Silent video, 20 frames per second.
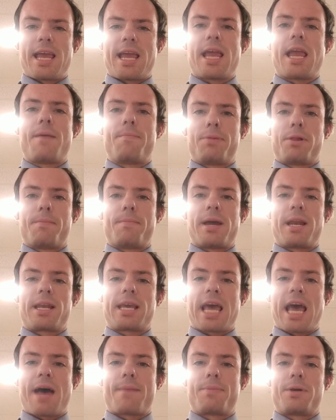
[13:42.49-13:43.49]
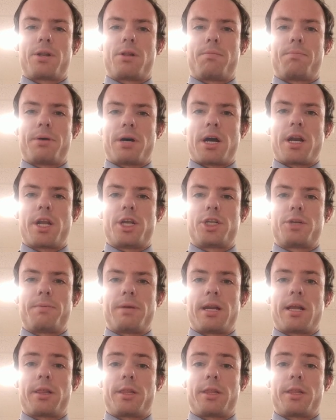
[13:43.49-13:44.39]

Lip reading: implement capital punishment.